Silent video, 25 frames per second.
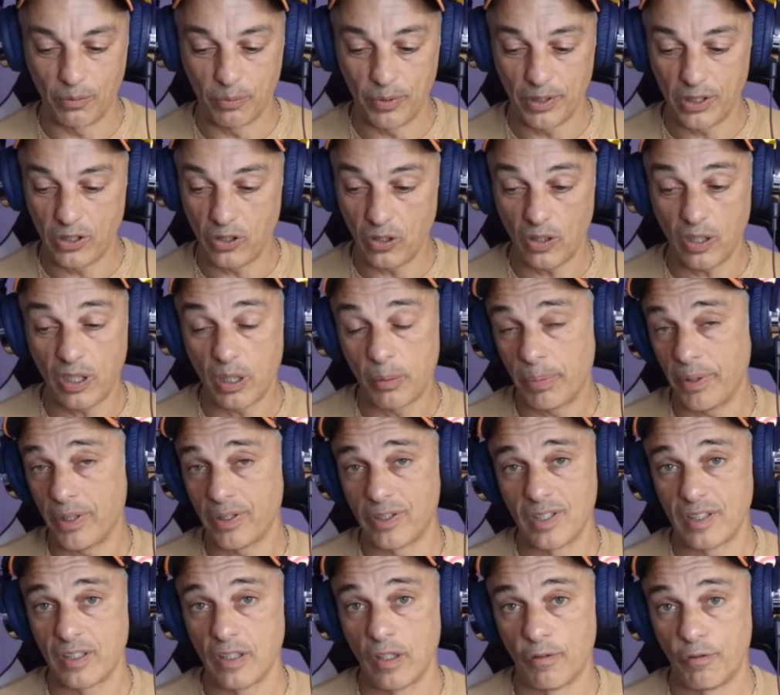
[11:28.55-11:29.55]
We talk
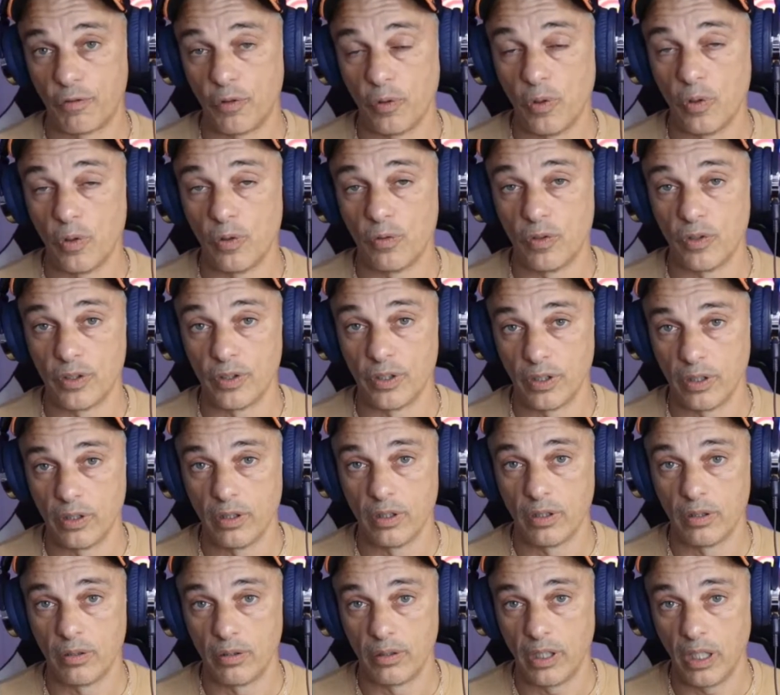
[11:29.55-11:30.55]
about this now for over,
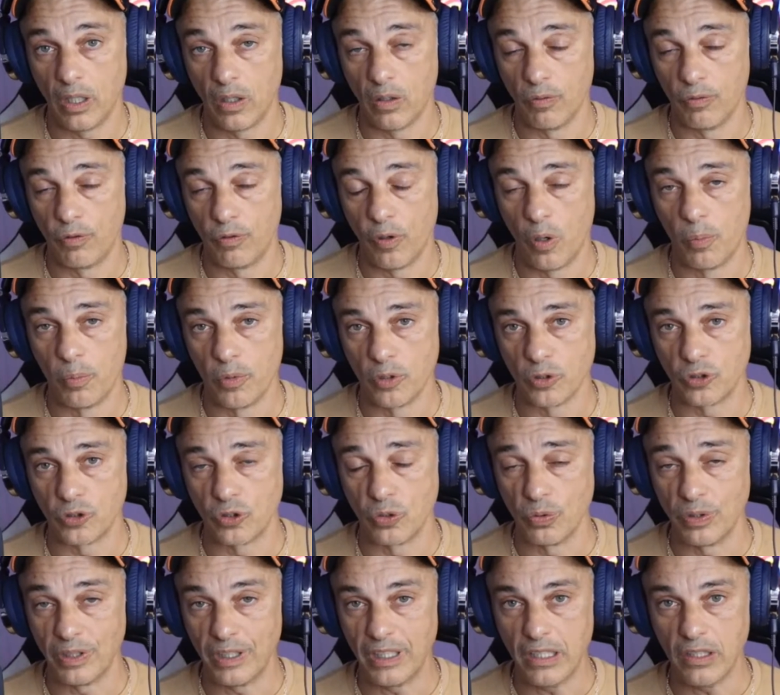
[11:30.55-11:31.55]
for almost
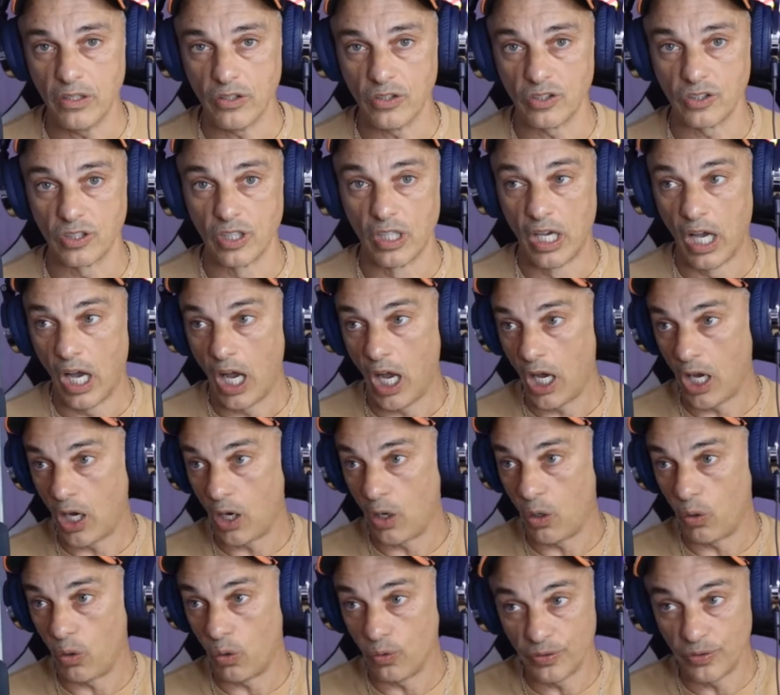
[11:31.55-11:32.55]
2 years,
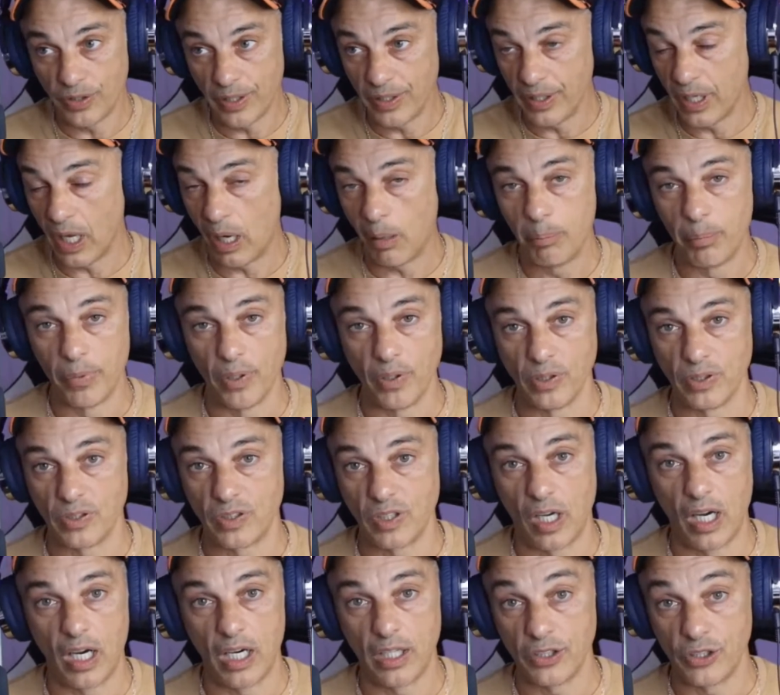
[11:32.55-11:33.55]
how the numbers
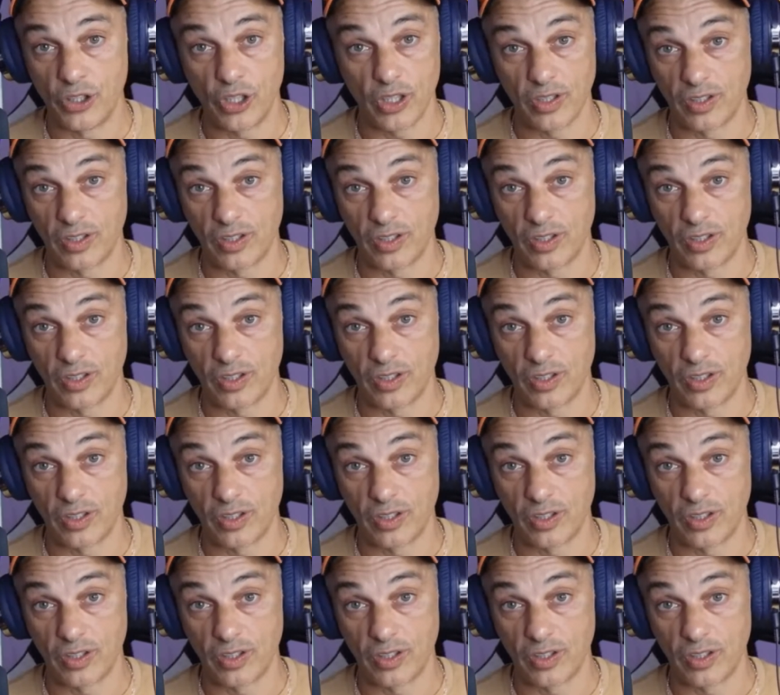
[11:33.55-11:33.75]
are